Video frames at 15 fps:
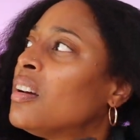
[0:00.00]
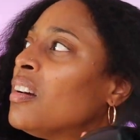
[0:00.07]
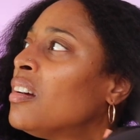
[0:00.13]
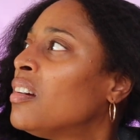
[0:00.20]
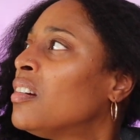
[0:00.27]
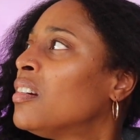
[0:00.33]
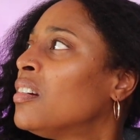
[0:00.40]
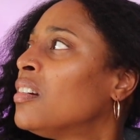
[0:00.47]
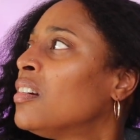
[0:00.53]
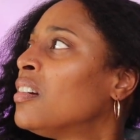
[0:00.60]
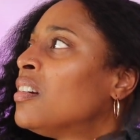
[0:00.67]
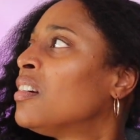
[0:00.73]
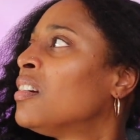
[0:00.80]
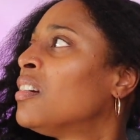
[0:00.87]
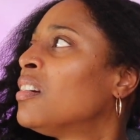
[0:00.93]

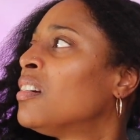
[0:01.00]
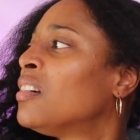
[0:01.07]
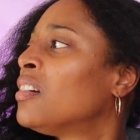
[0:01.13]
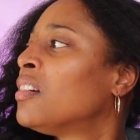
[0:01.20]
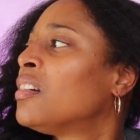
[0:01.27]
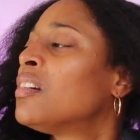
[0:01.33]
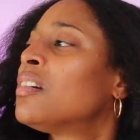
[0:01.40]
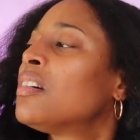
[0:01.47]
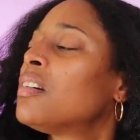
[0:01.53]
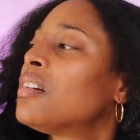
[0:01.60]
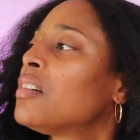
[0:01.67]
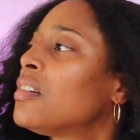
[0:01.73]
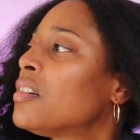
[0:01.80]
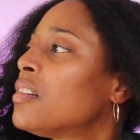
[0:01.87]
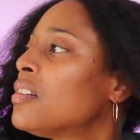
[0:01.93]

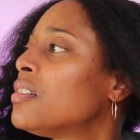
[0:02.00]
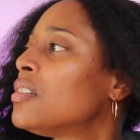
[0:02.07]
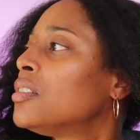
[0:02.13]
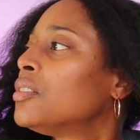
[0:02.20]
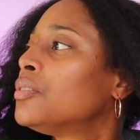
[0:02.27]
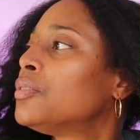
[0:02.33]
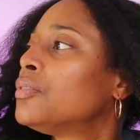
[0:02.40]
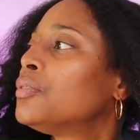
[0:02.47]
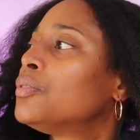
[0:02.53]
(no one is talking)